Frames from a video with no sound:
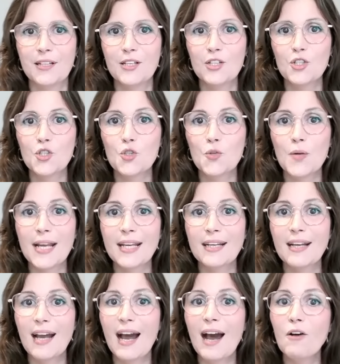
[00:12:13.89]
Track
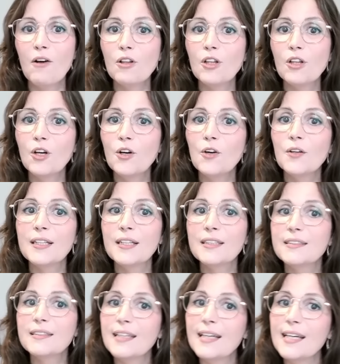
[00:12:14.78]
how long it
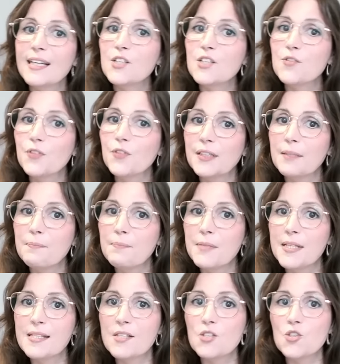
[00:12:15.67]
takes for the business